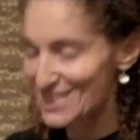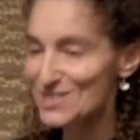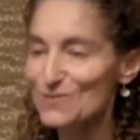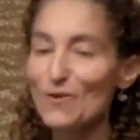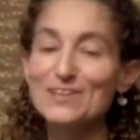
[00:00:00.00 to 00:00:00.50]

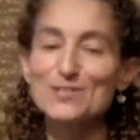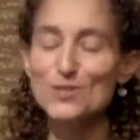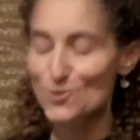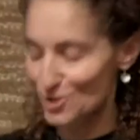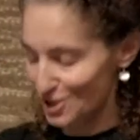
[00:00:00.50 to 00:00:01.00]
So while the
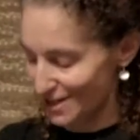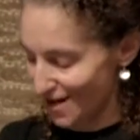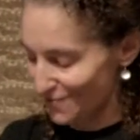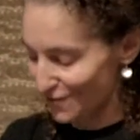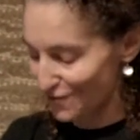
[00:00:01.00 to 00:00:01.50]
notion
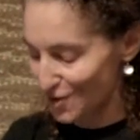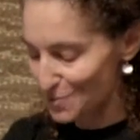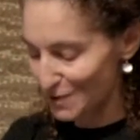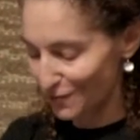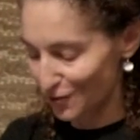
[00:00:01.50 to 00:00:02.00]
of a
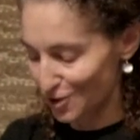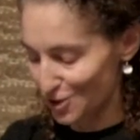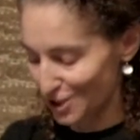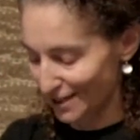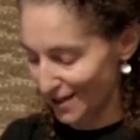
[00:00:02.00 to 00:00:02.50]
filmic
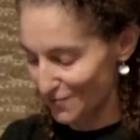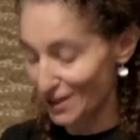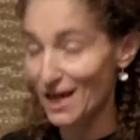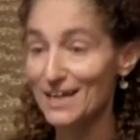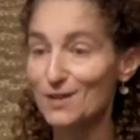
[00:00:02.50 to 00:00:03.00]
version of the
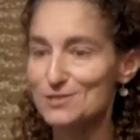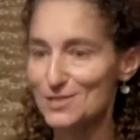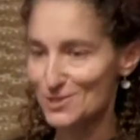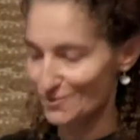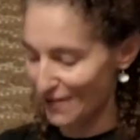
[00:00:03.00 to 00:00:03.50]
cutouts
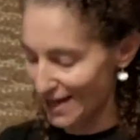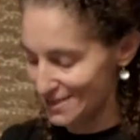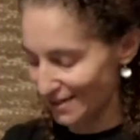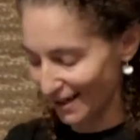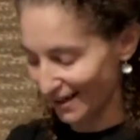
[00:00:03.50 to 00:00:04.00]
is
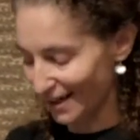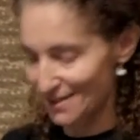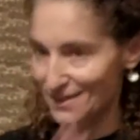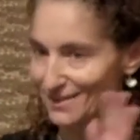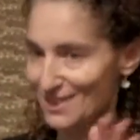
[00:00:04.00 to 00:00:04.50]
fascinating, I
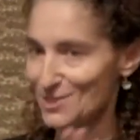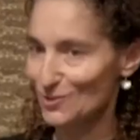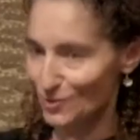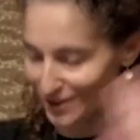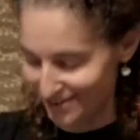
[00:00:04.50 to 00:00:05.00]
think that's a
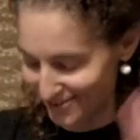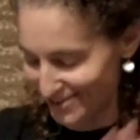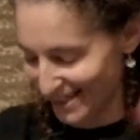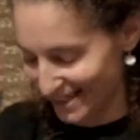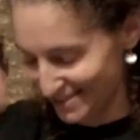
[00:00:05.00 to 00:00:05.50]
whole other
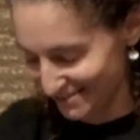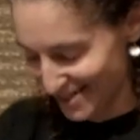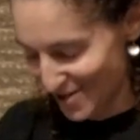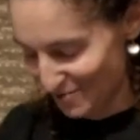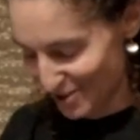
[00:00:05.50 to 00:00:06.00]
thing
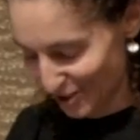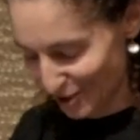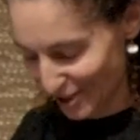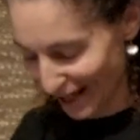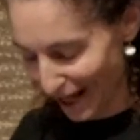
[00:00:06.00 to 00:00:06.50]
we should
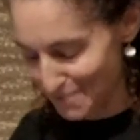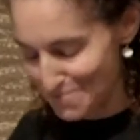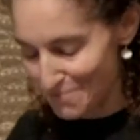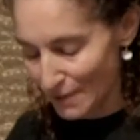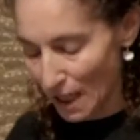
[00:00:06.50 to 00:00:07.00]
look at,
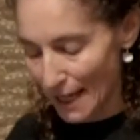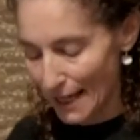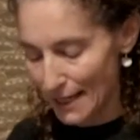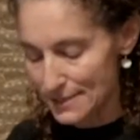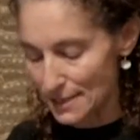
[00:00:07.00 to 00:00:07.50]

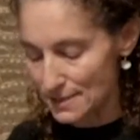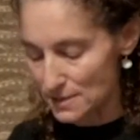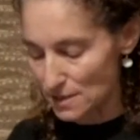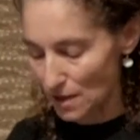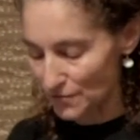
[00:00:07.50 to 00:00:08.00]
it doesn't
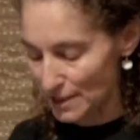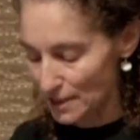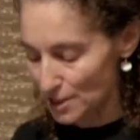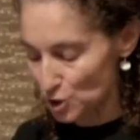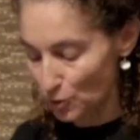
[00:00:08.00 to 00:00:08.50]
solve the
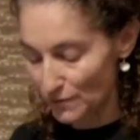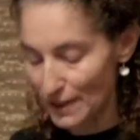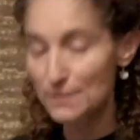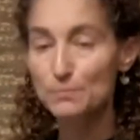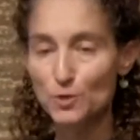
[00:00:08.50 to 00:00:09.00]
issue of
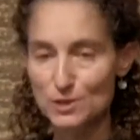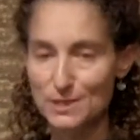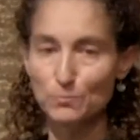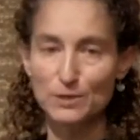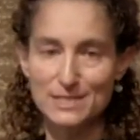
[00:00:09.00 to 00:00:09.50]

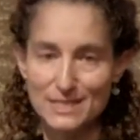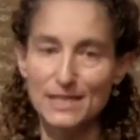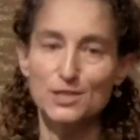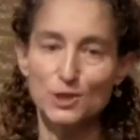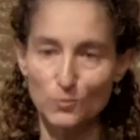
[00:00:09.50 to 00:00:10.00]
in-person
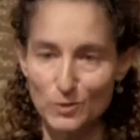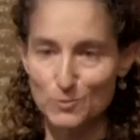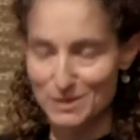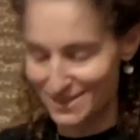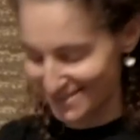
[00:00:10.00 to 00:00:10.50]
presentation, which
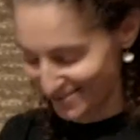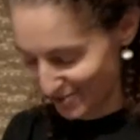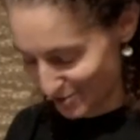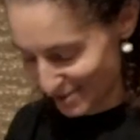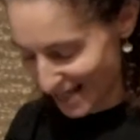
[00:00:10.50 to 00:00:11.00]
was,
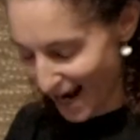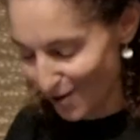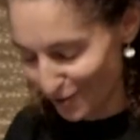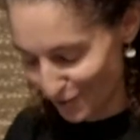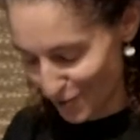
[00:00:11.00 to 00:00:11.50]
which was
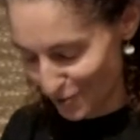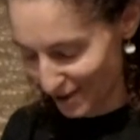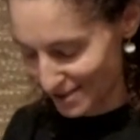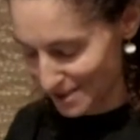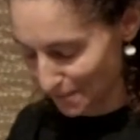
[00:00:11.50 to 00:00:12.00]
our
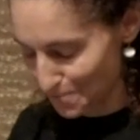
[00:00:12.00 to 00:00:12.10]
focus.